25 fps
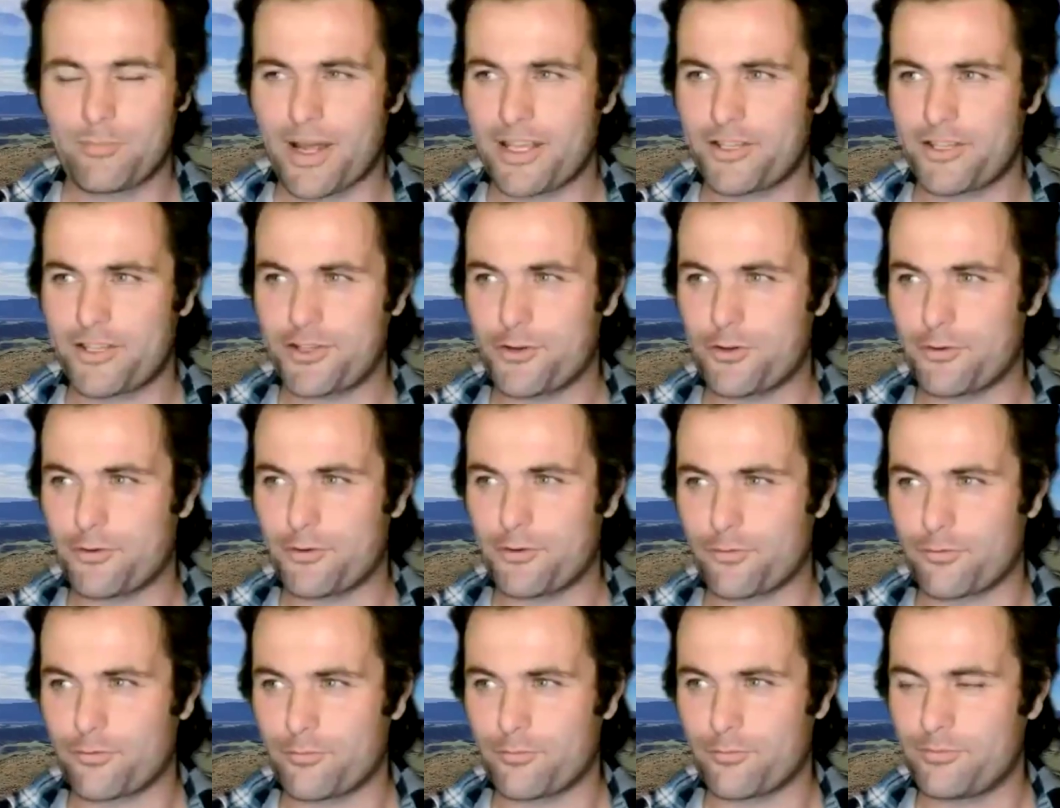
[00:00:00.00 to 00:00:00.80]
make your
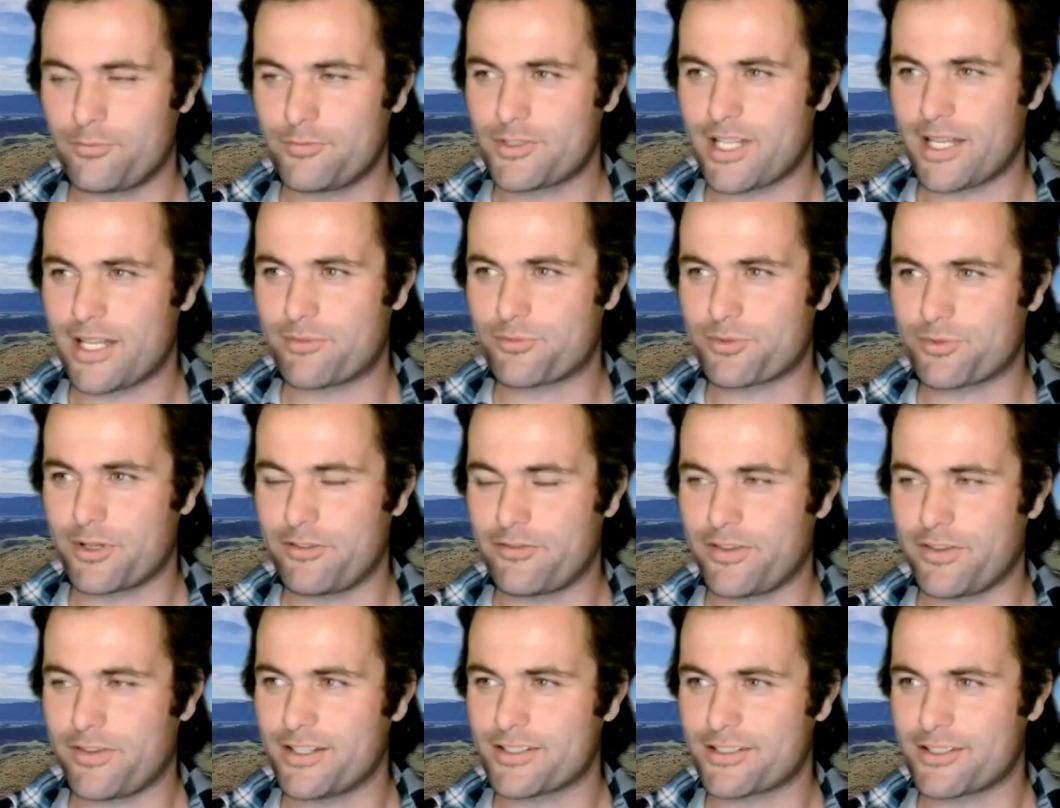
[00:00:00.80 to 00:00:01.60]
temporary
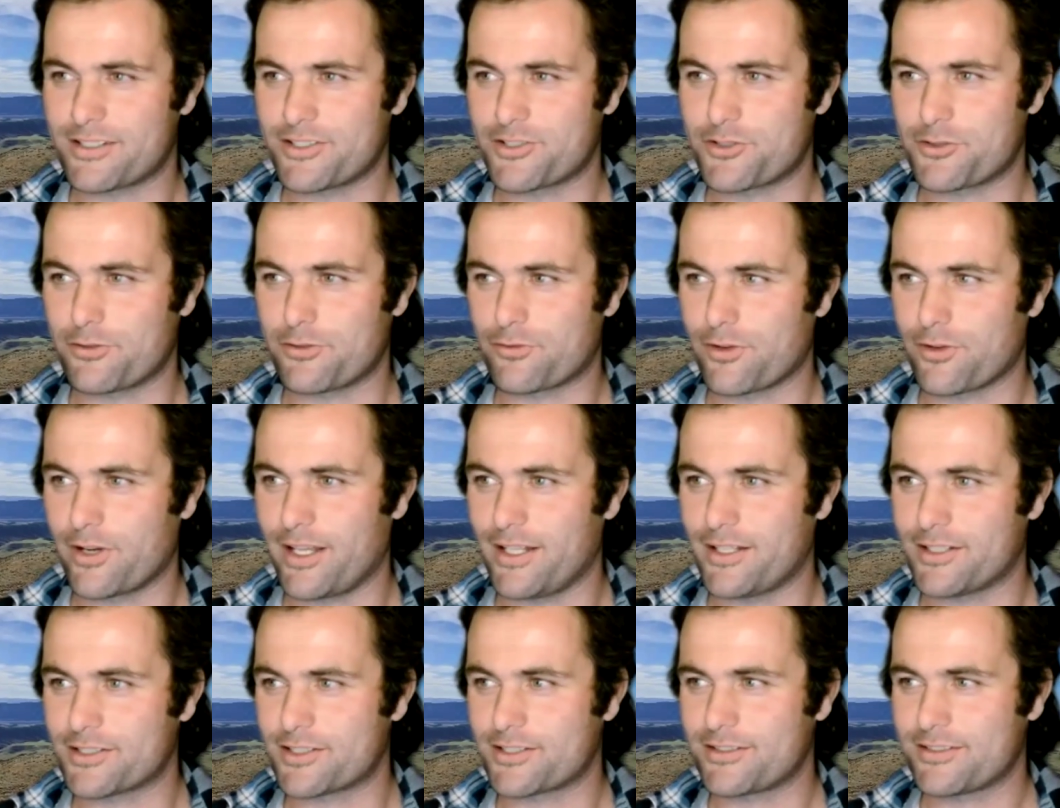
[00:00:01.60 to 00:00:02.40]
fences your
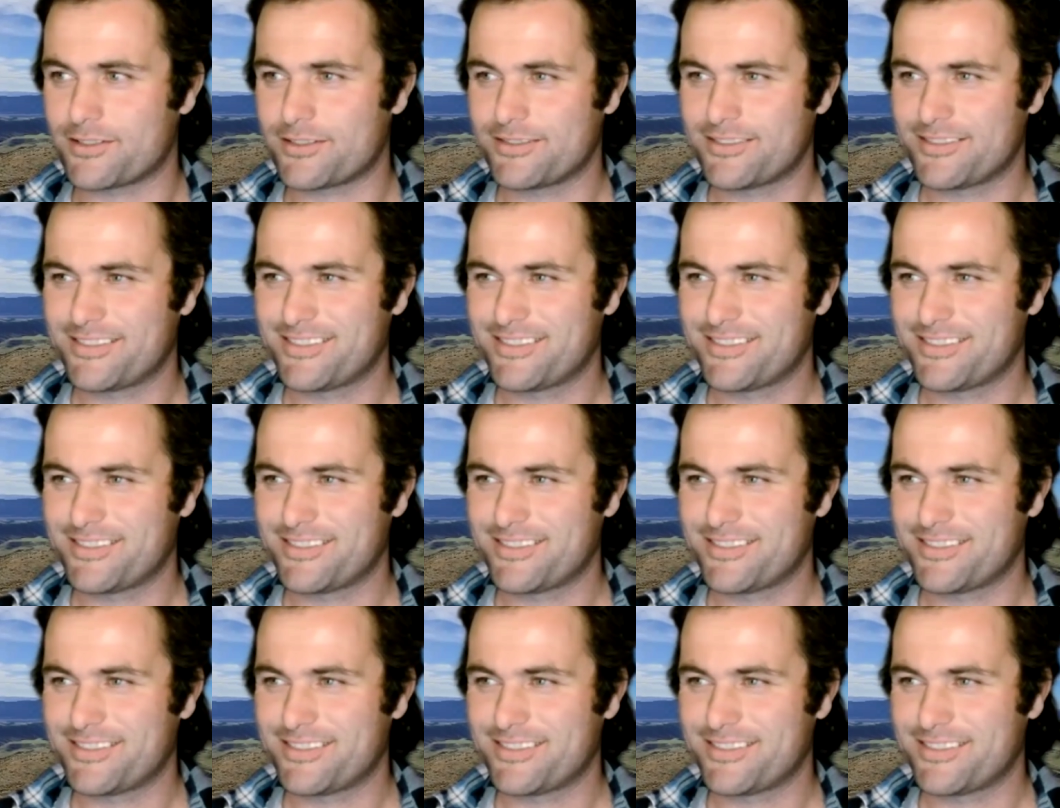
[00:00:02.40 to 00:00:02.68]
friends.